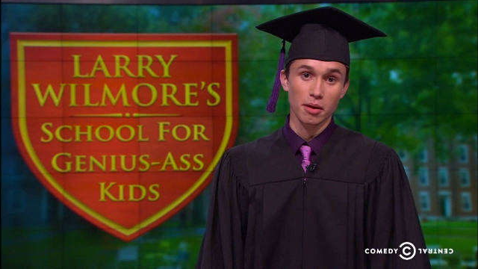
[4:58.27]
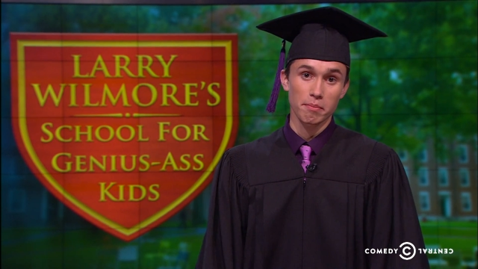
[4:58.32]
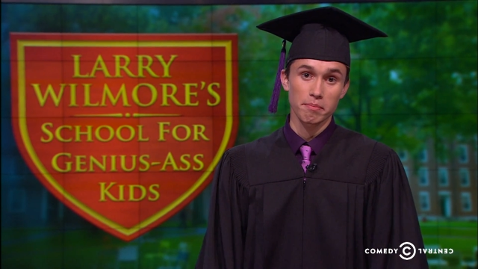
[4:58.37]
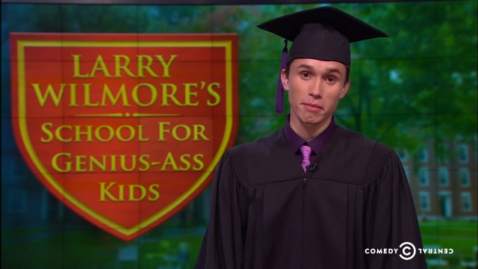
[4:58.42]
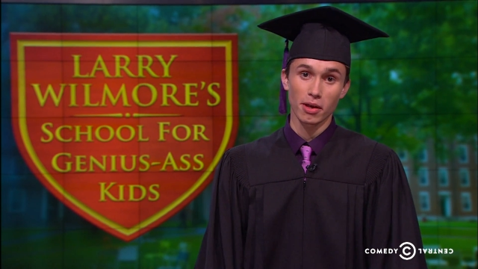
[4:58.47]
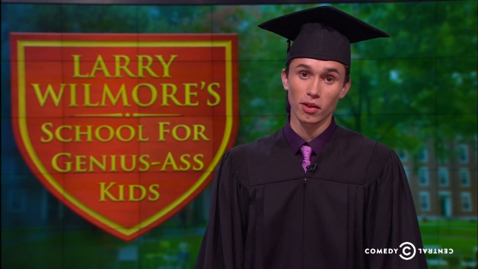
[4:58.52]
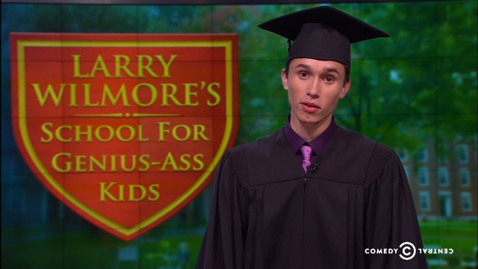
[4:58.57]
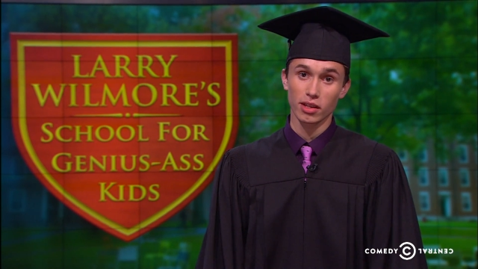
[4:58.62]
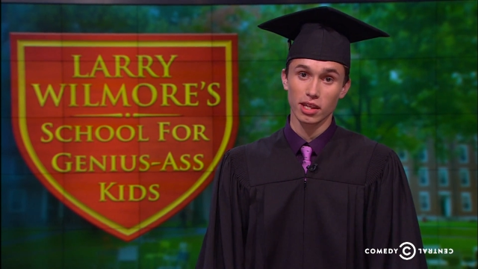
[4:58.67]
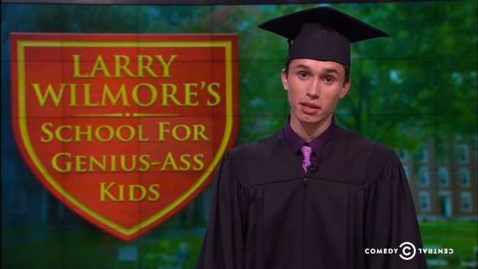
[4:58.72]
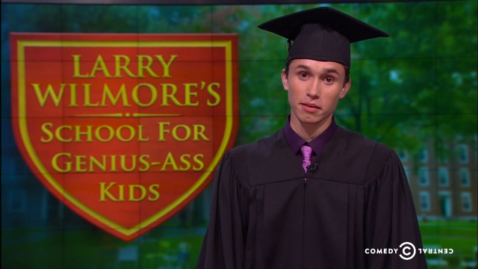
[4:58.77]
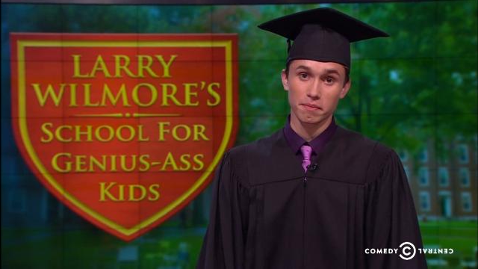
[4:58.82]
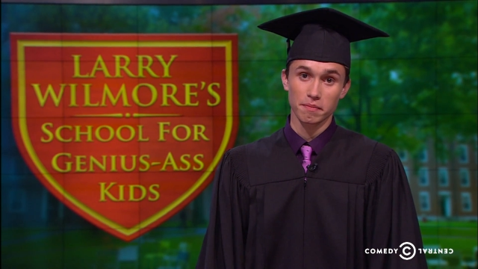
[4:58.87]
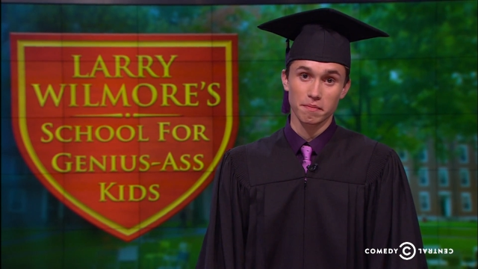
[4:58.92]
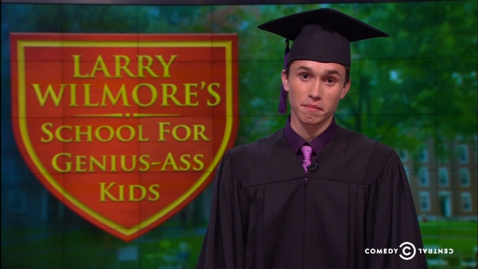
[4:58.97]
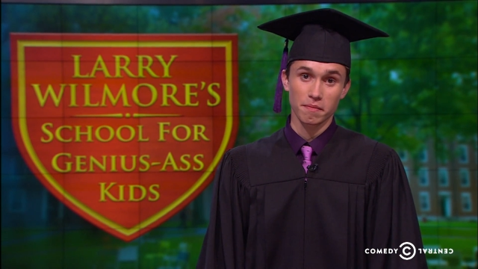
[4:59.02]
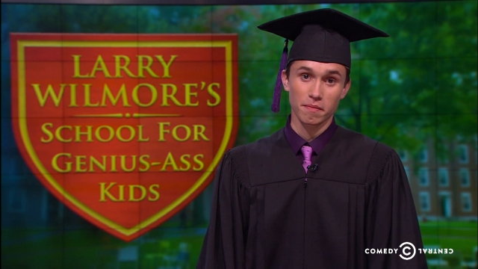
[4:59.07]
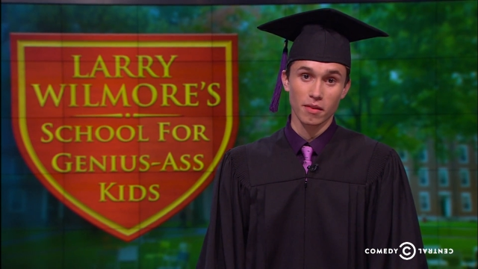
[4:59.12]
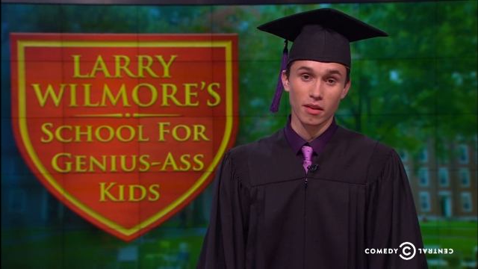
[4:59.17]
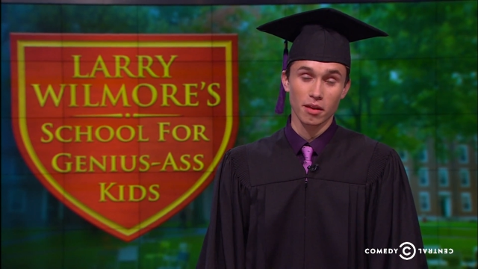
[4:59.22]
Mel,
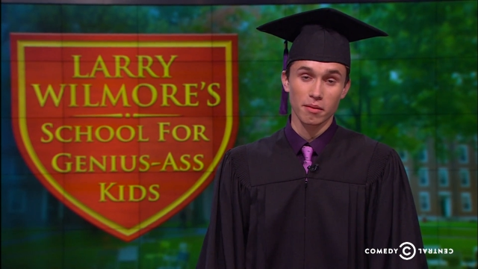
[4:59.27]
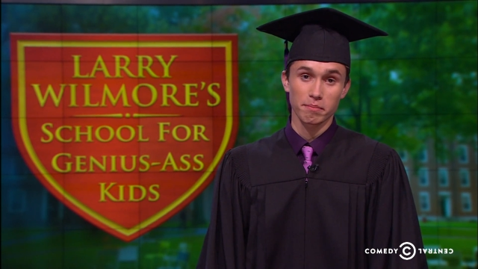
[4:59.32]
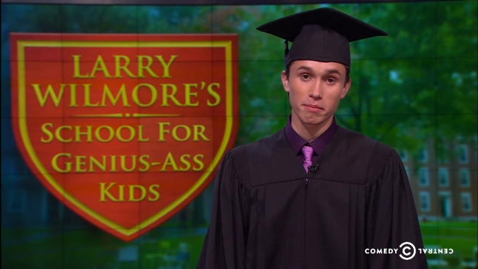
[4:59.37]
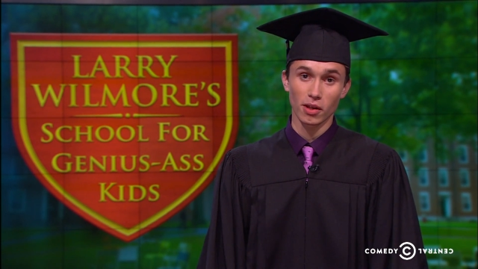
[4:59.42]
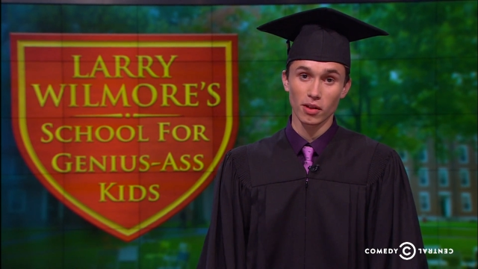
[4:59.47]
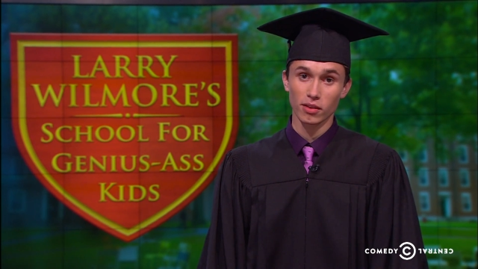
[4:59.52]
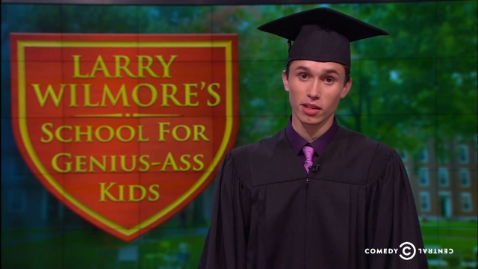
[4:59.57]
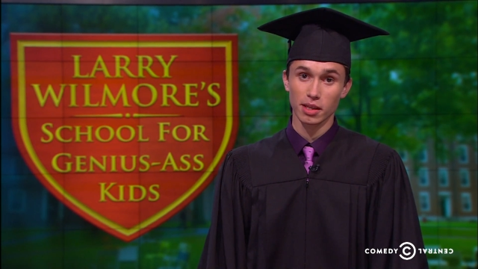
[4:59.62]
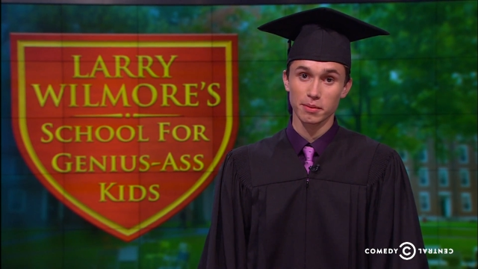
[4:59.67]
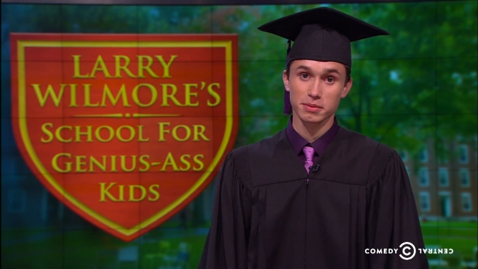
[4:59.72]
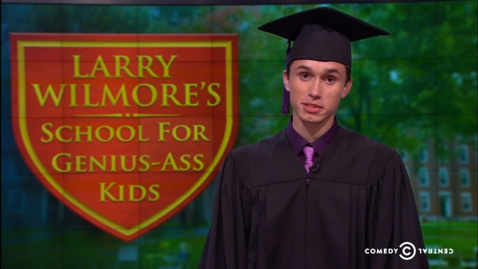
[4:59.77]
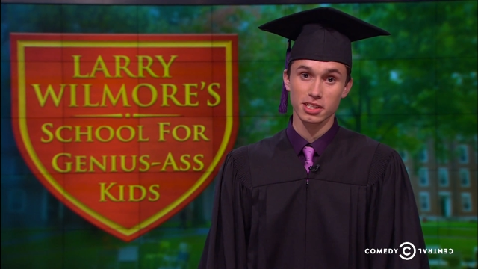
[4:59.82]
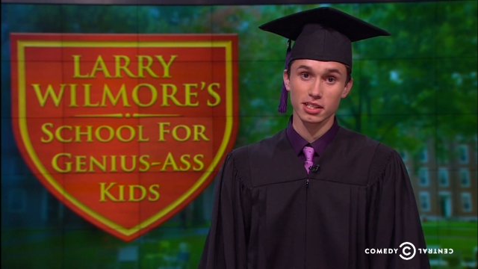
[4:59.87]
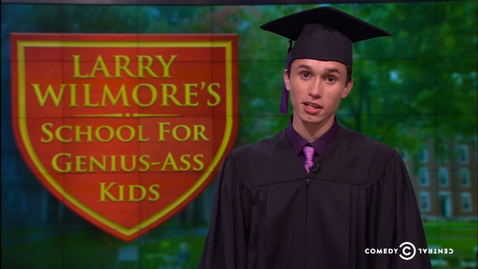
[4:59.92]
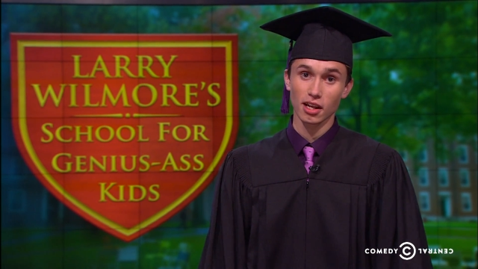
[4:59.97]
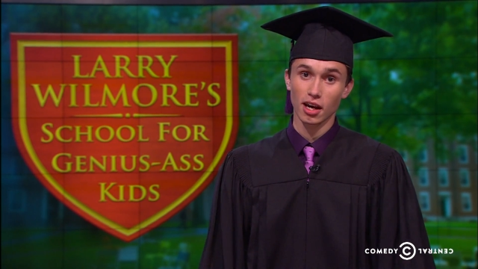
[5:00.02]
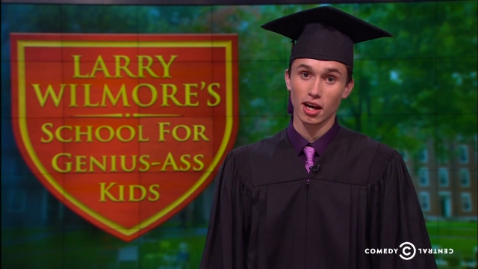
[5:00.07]
Mel Gibson,